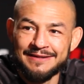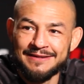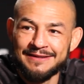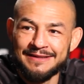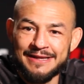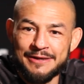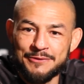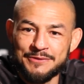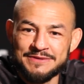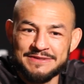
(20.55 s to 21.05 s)

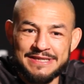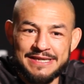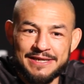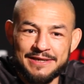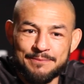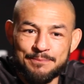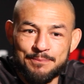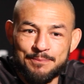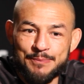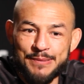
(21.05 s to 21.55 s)
That was, like,
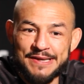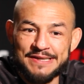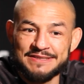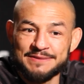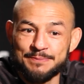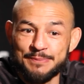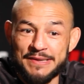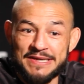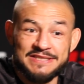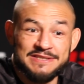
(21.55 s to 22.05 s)

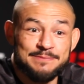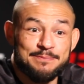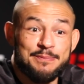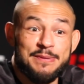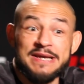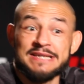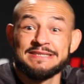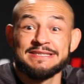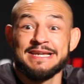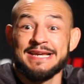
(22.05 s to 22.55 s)
best, best,
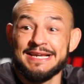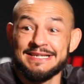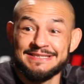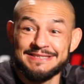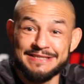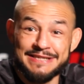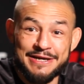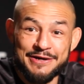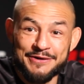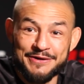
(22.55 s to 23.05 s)
best-case
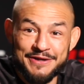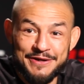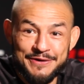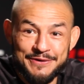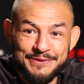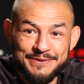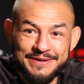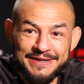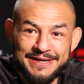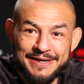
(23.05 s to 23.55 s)

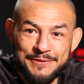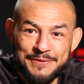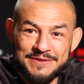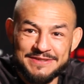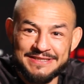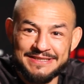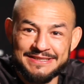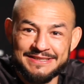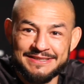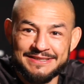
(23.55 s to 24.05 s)
scenario, and I
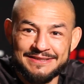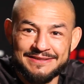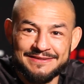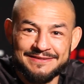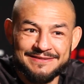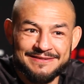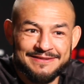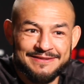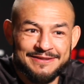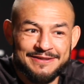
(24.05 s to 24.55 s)
wasn't,
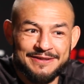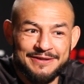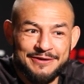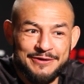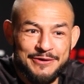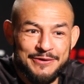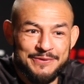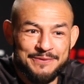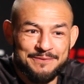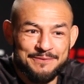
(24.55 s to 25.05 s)
you
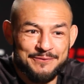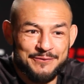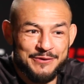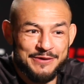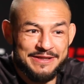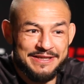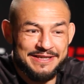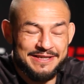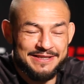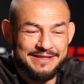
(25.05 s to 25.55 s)
know,
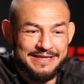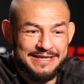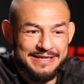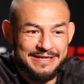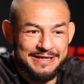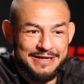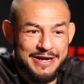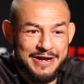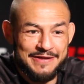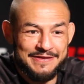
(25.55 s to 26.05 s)
really
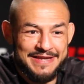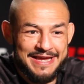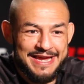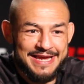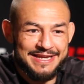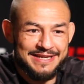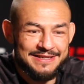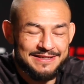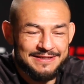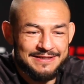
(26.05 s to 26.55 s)
leaning on
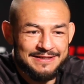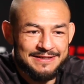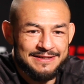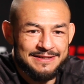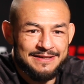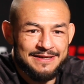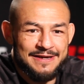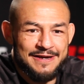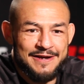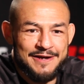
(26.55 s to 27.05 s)
that.
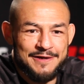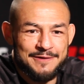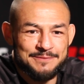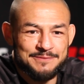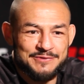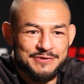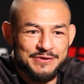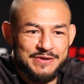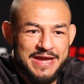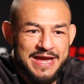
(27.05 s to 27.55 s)

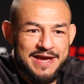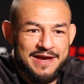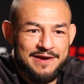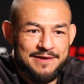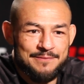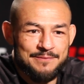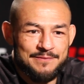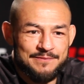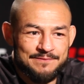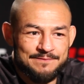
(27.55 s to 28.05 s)
Um, so, yeah,
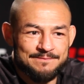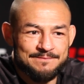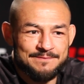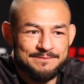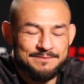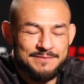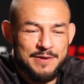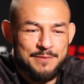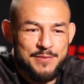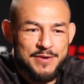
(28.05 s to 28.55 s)
I'm,
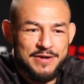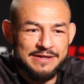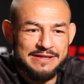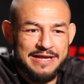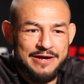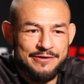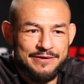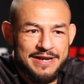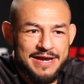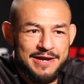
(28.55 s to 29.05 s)
I'm on
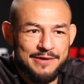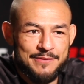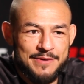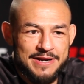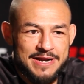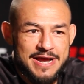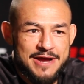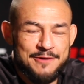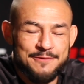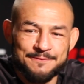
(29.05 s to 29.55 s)
cloud nine
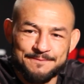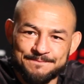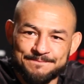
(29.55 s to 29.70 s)
right now.